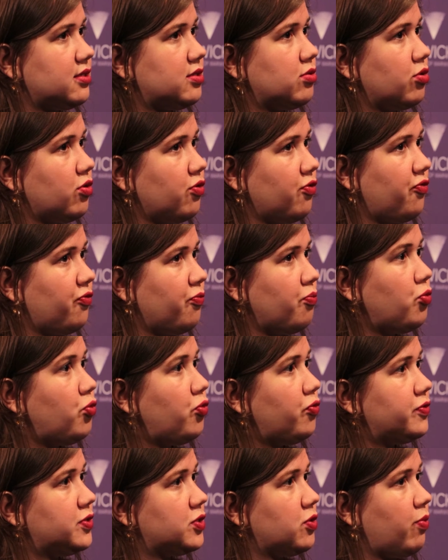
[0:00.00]
sort of
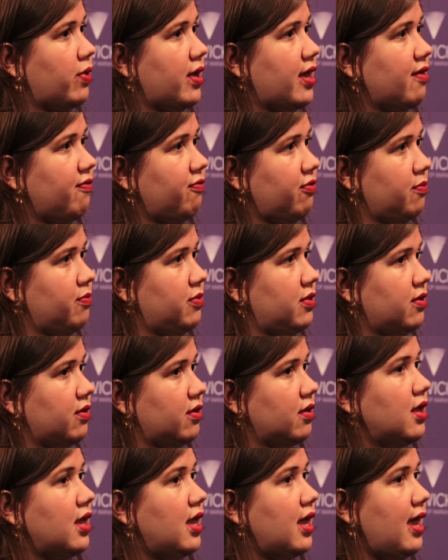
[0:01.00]
moves away from the